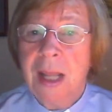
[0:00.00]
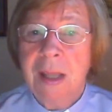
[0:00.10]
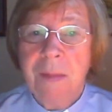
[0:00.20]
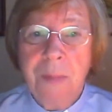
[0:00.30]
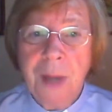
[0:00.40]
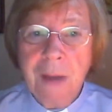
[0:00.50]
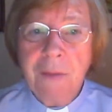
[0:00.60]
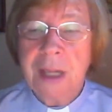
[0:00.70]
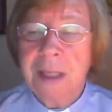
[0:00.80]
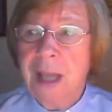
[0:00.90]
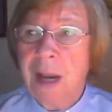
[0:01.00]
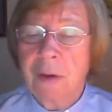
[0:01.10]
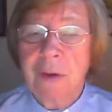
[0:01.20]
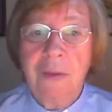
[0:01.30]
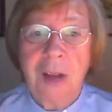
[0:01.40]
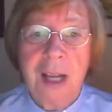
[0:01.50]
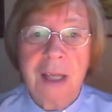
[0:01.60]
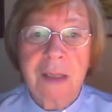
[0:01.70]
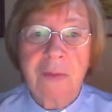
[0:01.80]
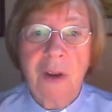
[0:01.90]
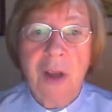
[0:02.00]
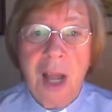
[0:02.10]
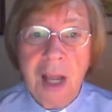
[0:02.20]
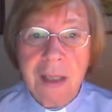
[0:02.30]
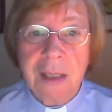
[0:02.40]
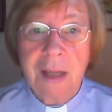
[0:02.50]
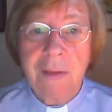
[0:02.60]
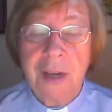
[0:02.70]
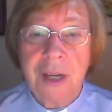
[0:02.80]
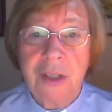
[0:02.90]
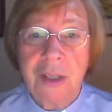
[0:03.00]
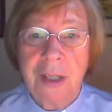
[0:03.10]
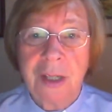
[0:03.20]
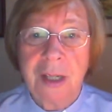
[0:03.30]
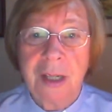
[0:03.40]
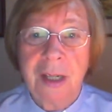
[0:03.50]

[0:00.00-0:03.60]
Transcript: the perfect sacrifice for our salvation,